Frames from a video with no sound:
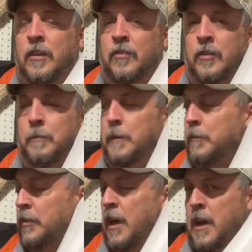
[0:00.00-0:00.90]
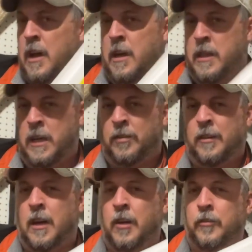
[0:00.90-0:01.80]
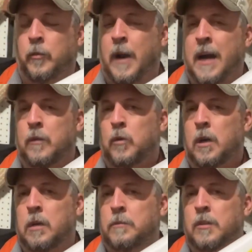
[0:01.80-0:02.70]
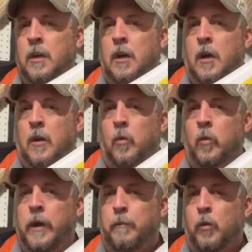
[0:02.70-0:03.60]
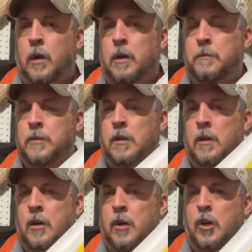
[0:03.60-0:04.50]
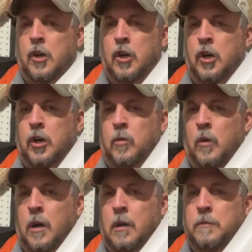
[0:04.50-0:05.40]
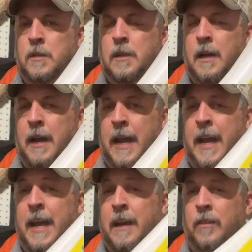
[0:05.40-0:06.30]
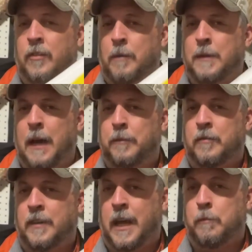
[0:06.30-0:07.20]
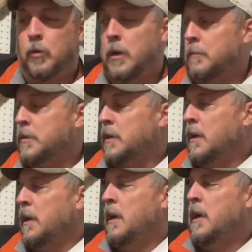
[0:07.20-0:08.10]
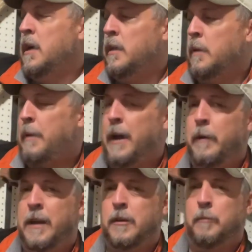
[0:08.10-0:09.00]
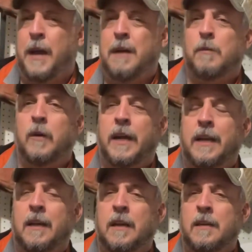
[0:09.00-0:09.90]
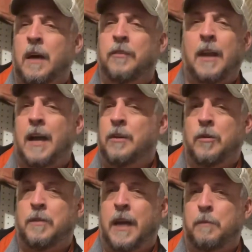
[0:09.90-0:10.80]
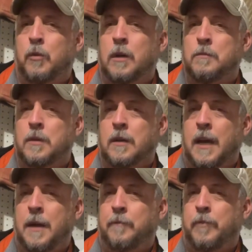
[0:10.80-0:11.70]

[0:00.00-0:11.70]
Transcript: symptoms. This does roundworms, whipworms, hookworms, and some types of tapeworms. The pyrantel pamoate does not do tapeworms, okay?